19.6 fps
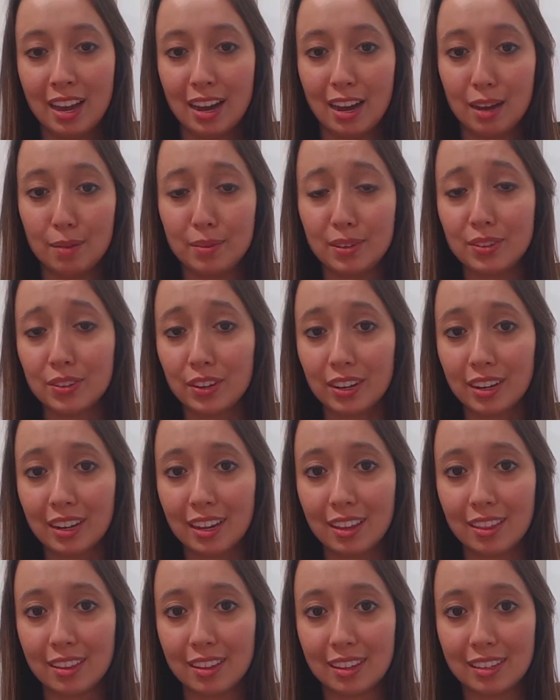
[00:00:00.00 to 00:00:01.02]
uh, be sure to
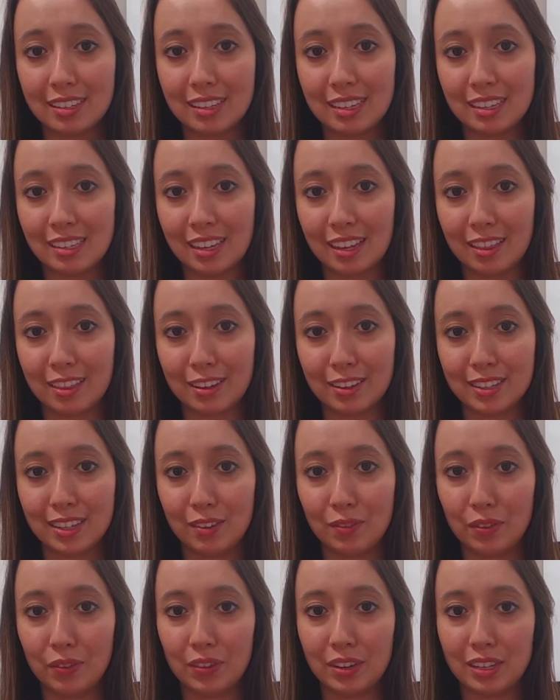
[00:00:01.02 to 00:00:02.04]
get the
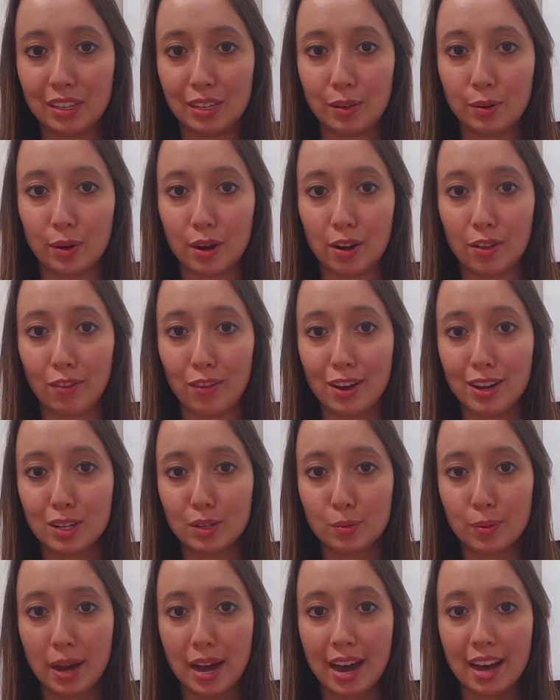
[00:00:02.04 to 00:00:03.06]
CC1352R
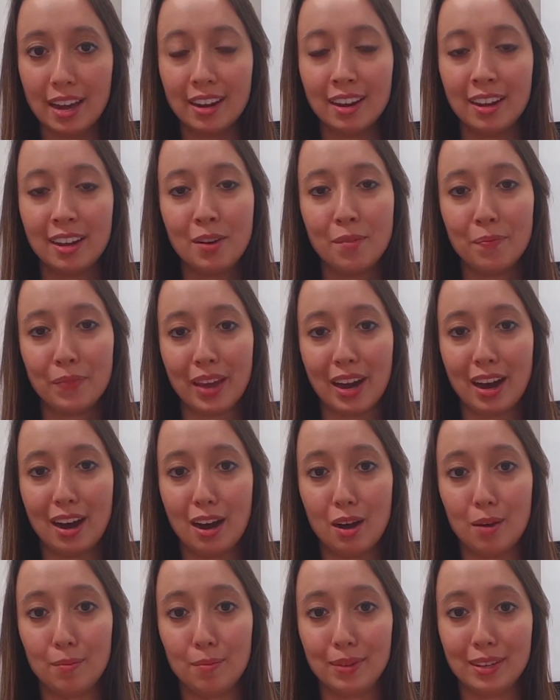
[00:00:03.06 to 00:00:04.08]
Launchpad
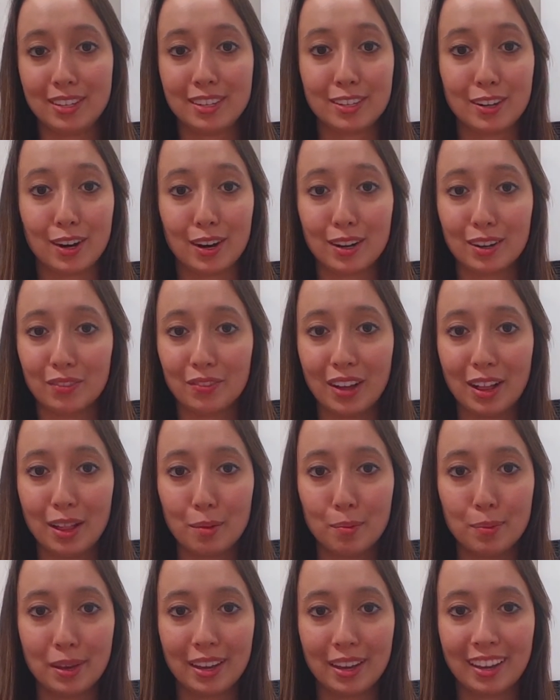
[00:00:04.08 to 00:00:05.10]
um, and start
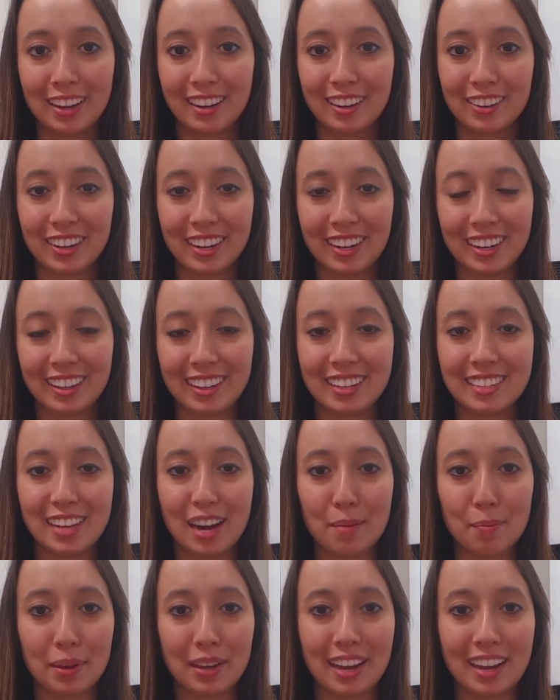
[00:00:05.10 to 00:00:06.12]
developing and creating these
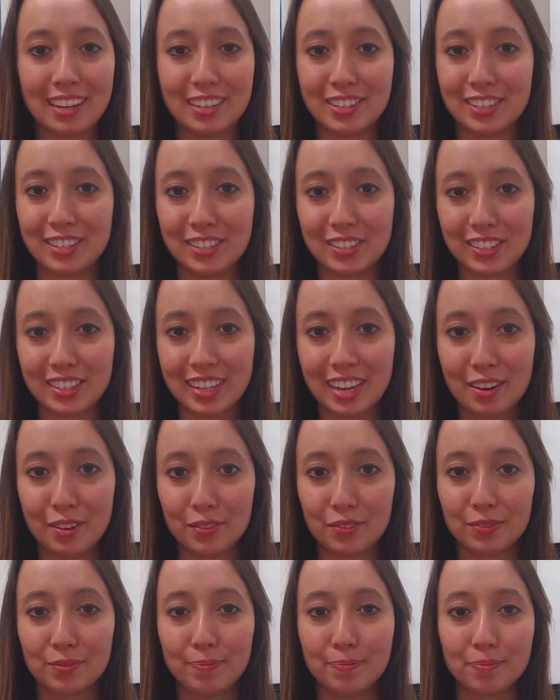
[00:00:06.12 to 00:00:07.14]
applications
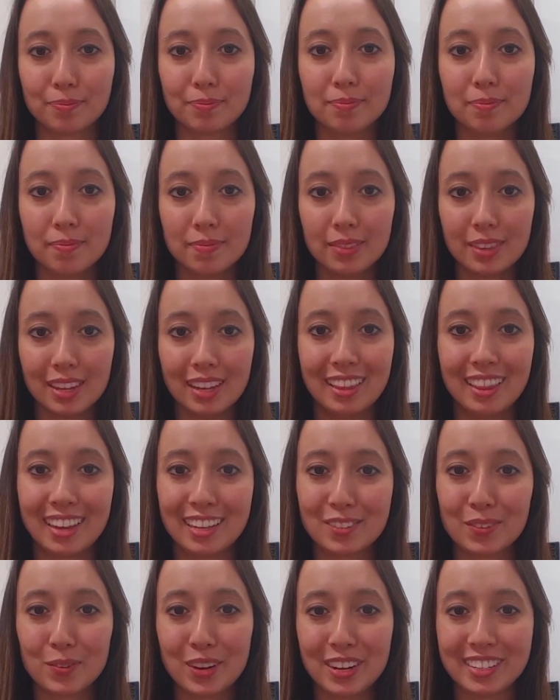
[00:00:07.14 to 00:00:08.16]
yourself.
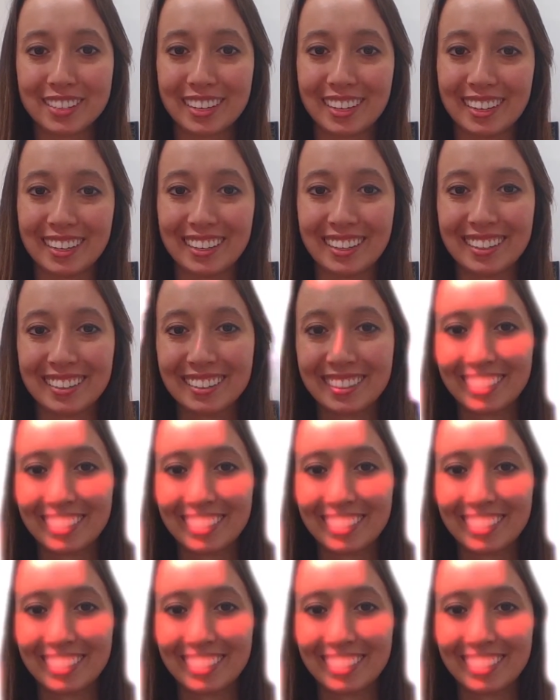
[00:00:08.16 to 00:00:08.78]
Thanks for watching.